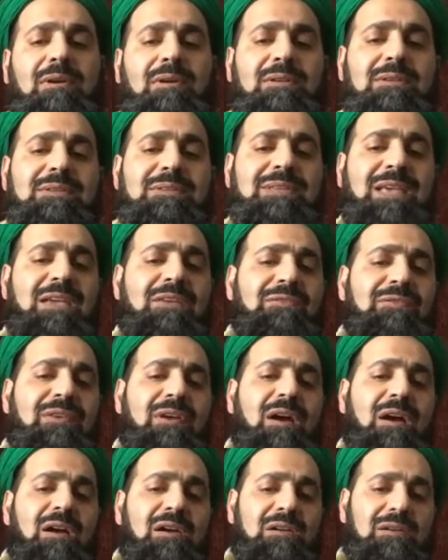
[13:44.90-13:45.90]

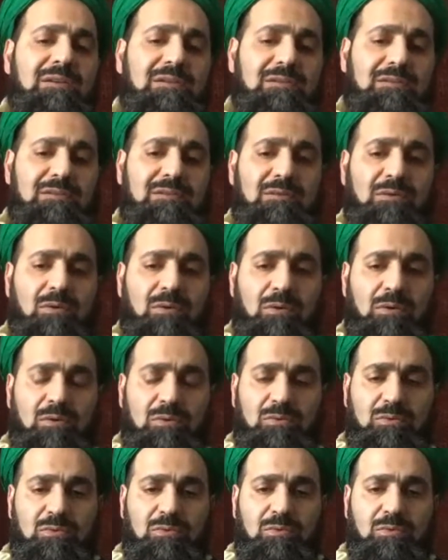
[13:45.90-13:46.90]
safeguard it, or
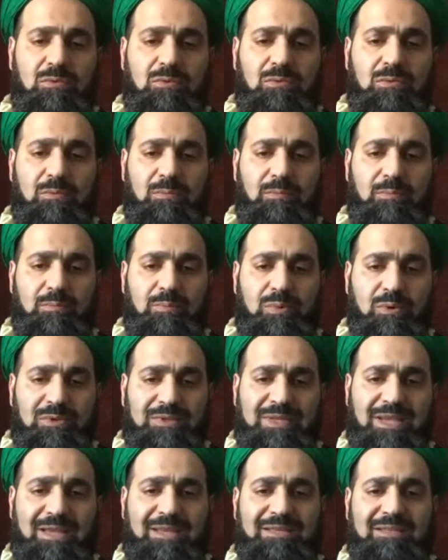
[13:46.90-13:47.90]
to
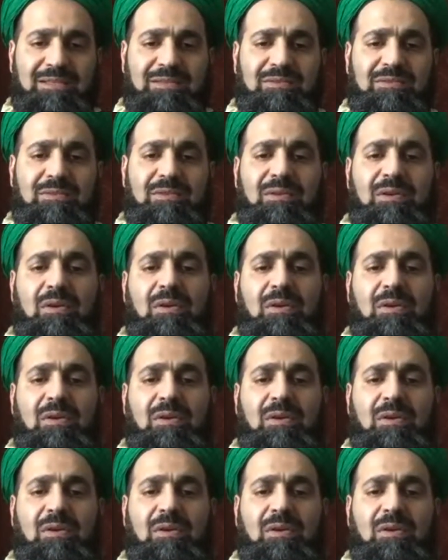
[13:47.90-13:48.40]
protect it